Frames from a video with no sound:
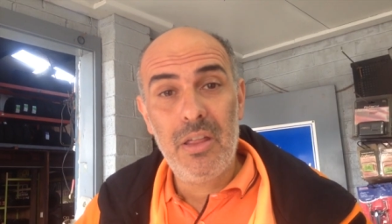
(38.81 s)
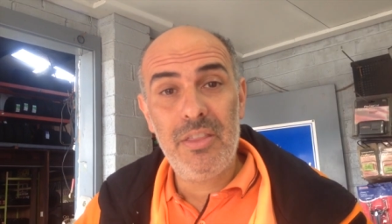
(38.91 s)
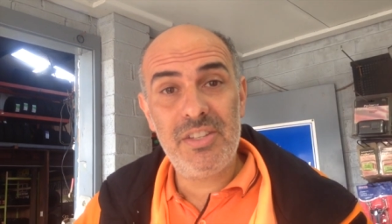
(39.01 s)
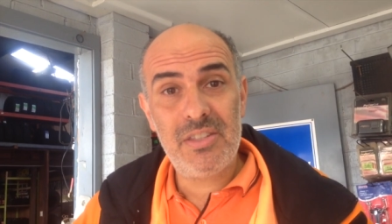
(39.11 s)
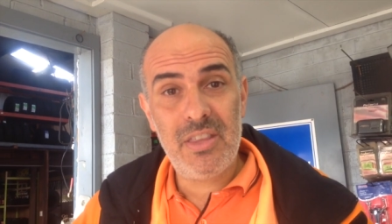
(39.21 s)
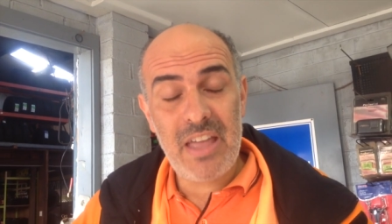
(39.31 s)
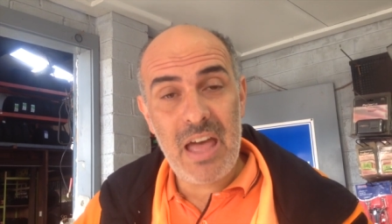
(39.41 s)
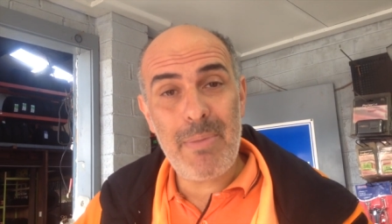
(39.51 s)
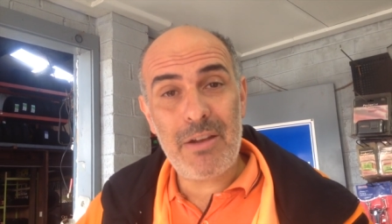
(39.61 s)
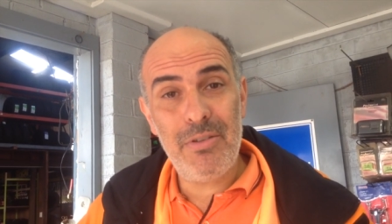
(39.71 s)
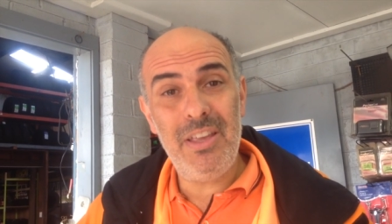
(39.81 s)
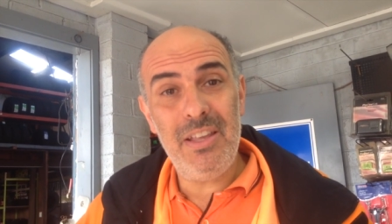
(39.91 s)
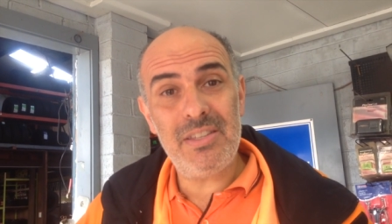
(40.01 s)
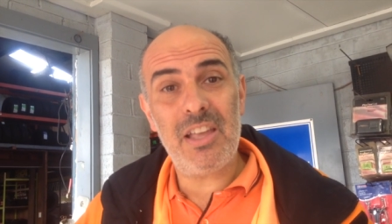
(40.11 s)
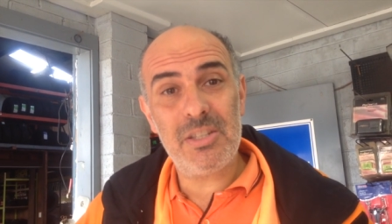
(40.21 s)
This, the car battery
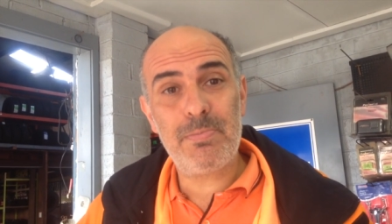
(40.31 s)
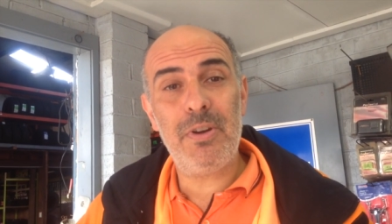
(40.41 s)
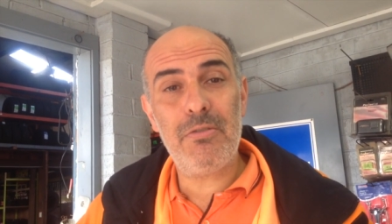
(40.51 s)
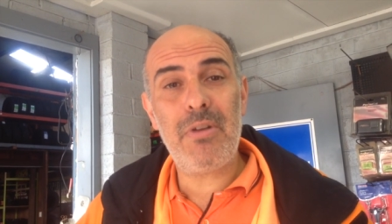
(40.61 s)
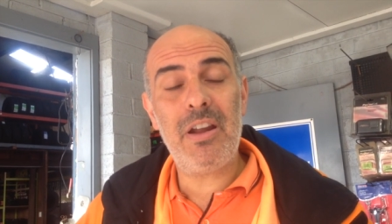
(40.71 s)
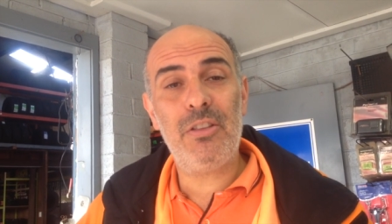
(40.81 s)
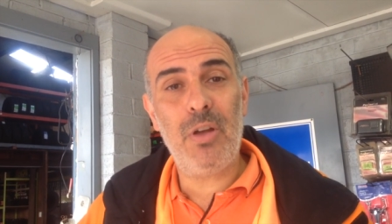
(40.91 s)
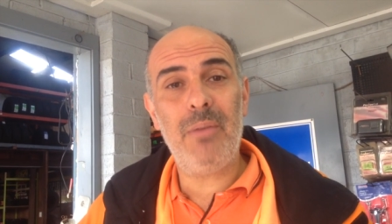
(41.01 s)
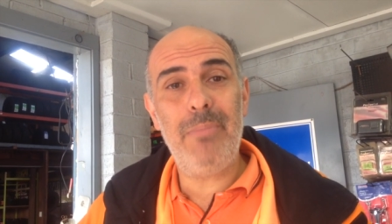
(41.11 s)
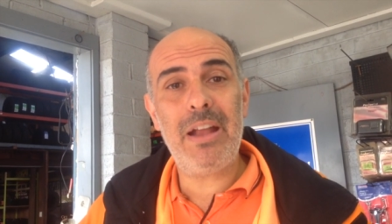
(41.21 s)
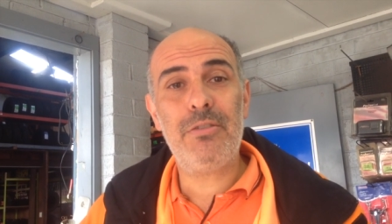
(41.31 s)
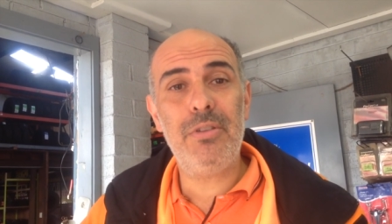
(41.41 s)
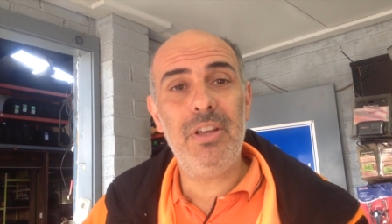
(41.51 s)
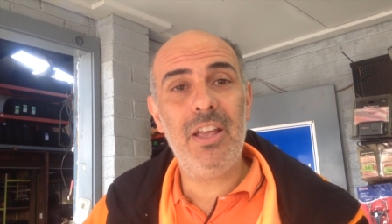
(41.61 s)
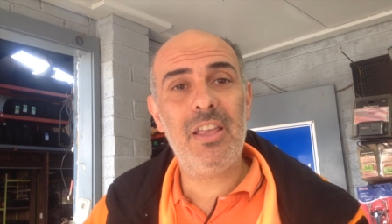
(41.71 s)
is a sprint runner type
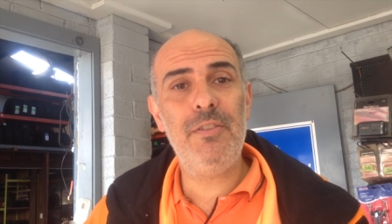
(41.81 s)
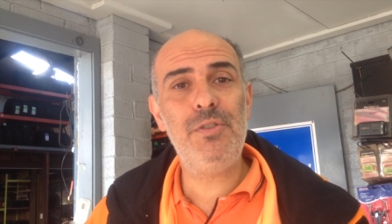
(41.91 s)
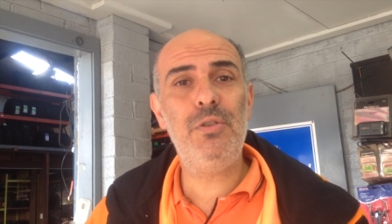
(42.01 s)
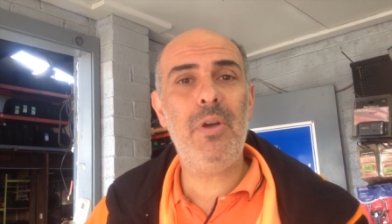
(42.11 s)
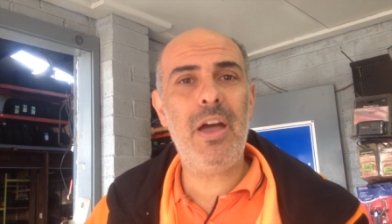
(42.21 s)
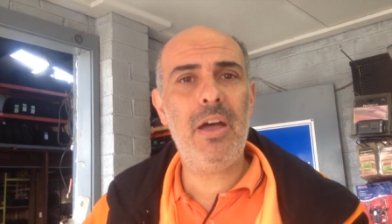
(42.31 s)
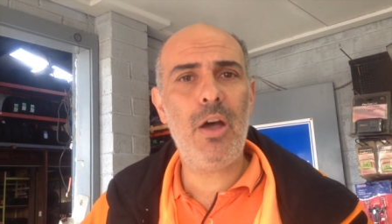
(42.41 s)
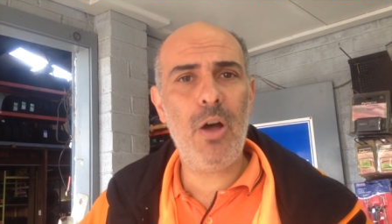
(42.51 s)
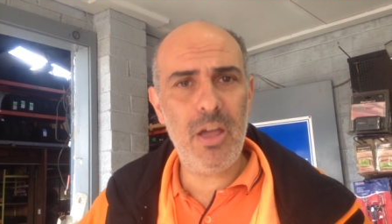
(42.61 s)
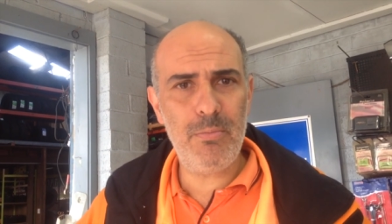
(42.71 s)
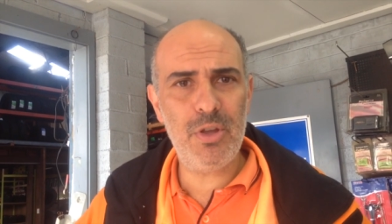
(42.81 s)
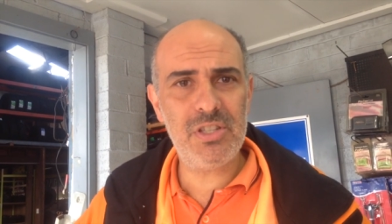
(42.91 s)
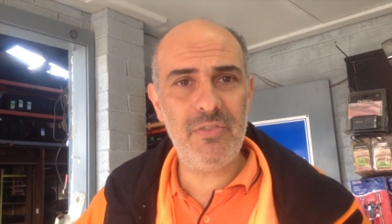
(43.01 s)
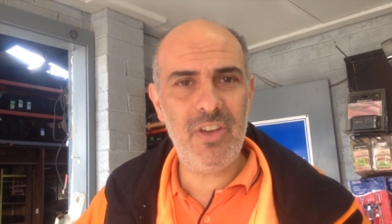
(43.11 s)
battery. It gives you a high burst of